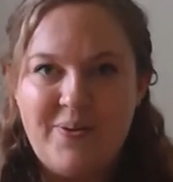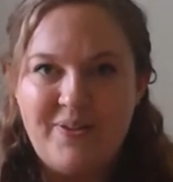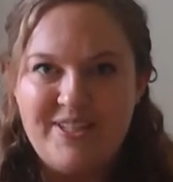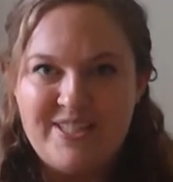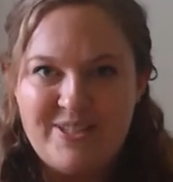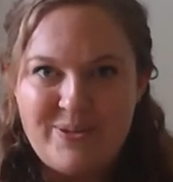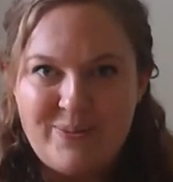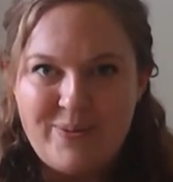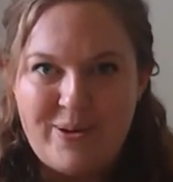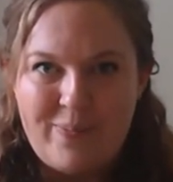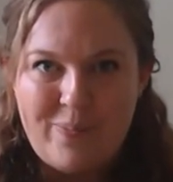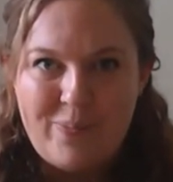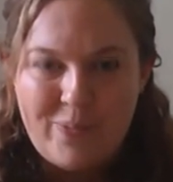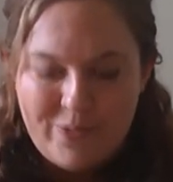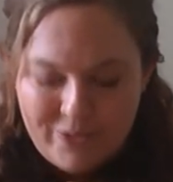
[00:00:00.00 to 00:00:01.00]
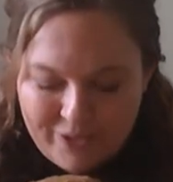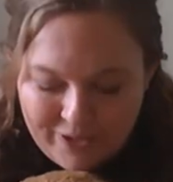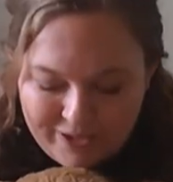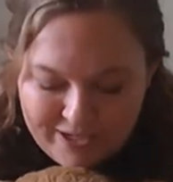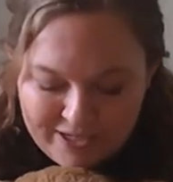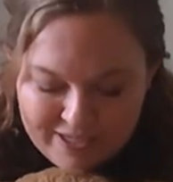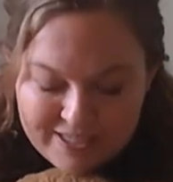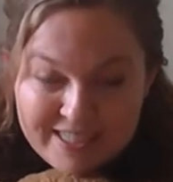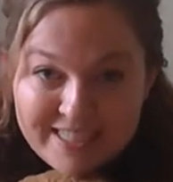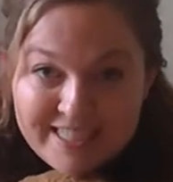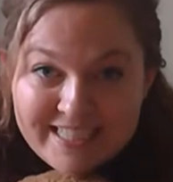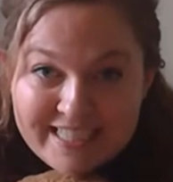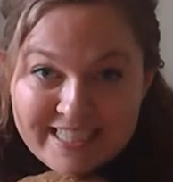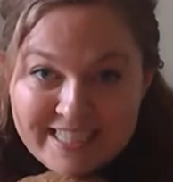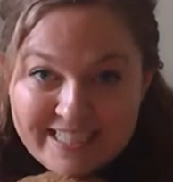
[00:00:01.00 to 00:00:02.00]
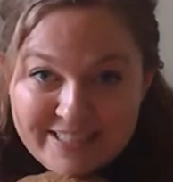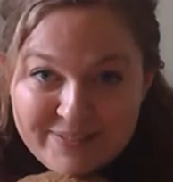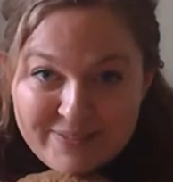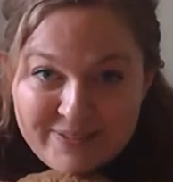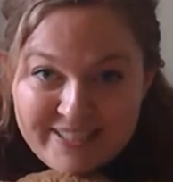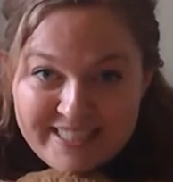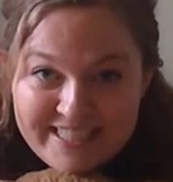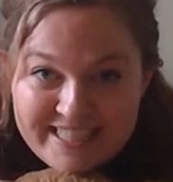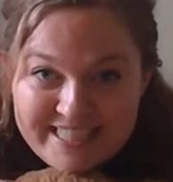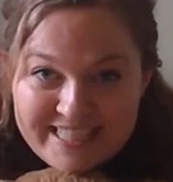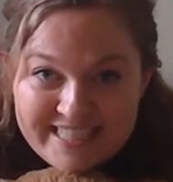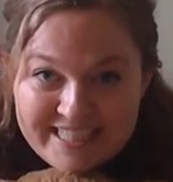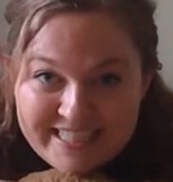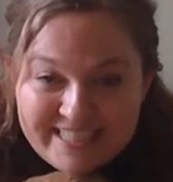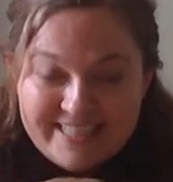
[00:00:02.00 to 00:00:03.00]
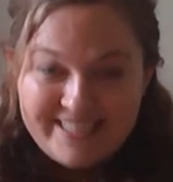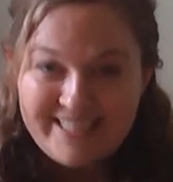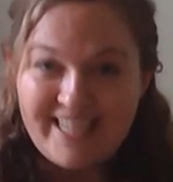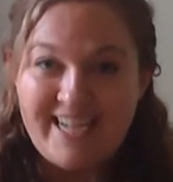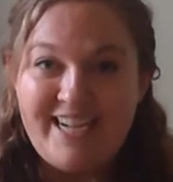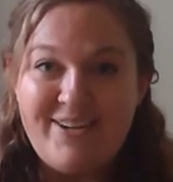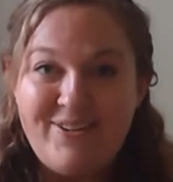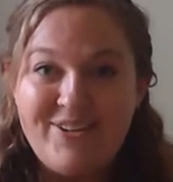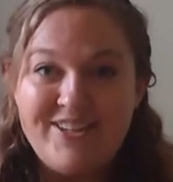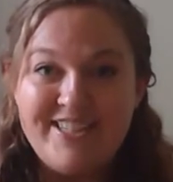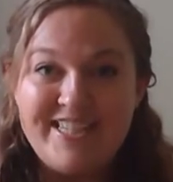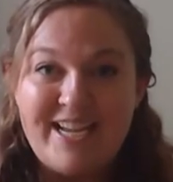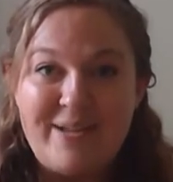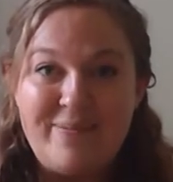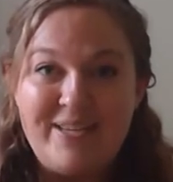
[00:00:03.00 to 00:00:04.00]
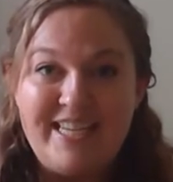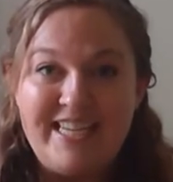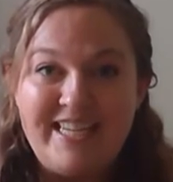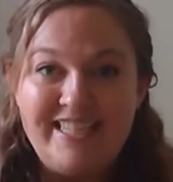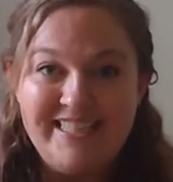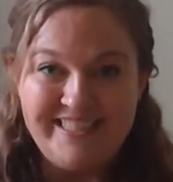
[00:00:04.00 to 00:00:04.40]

Let's do one more. Can we tickle our tummy?